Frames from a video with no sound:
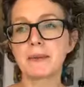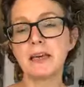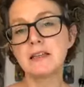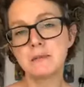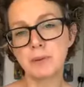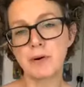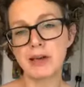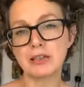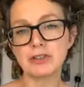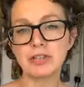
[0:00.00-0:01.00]

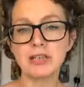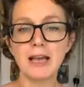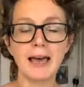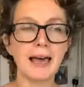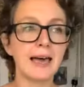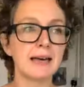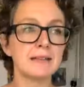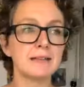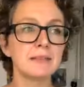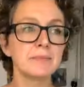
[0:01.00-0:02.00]
inspiration and